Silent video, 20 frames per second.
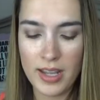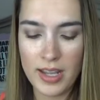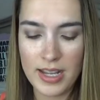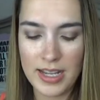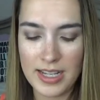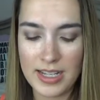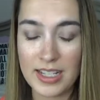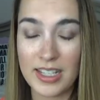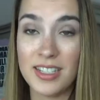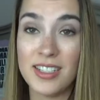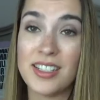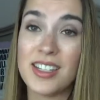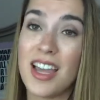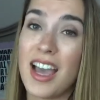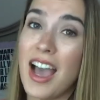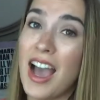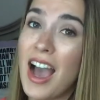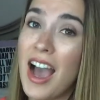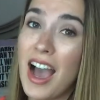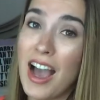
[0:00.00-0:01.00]
and
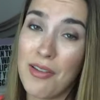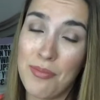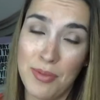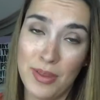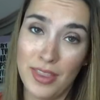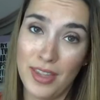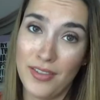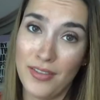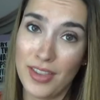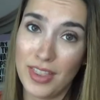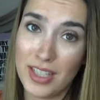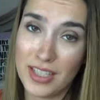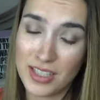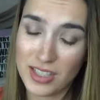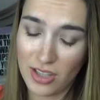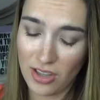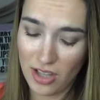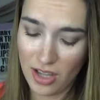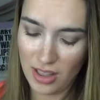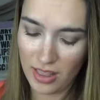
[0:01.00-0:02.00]
I've been loving this
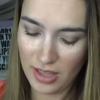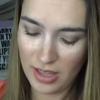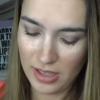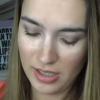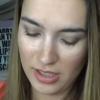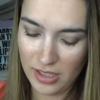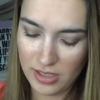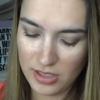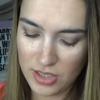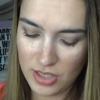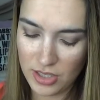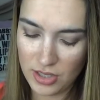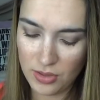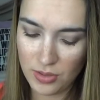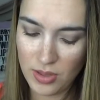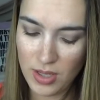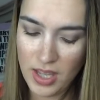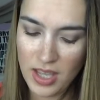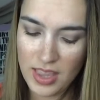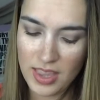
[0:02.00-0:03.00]
a lot lately
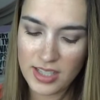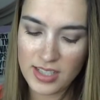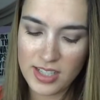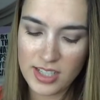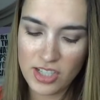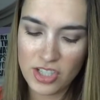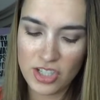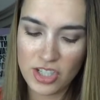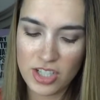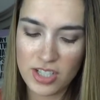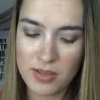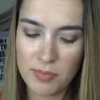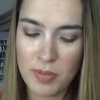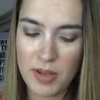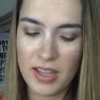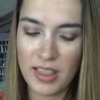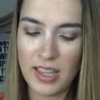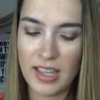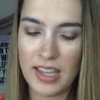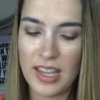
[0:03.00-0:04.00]
too. This has just
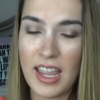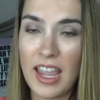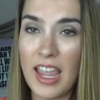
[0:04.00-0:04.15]
been like